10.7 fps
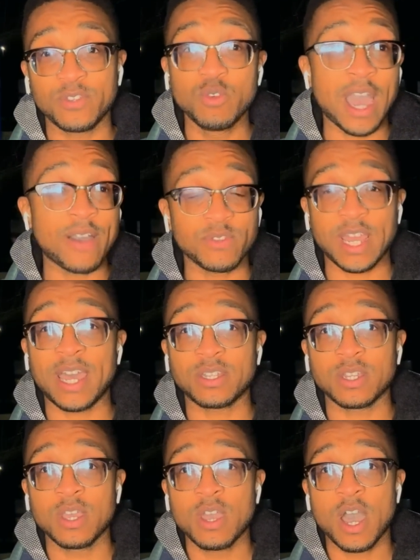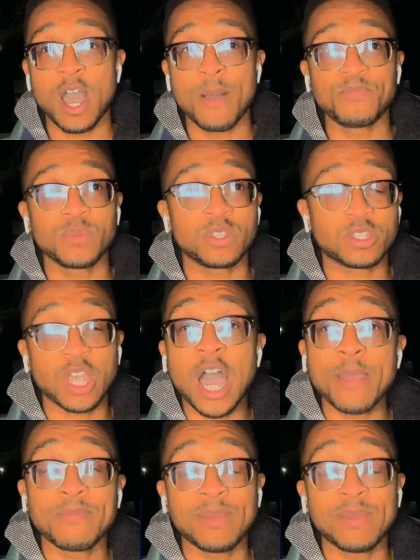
You haven't had the time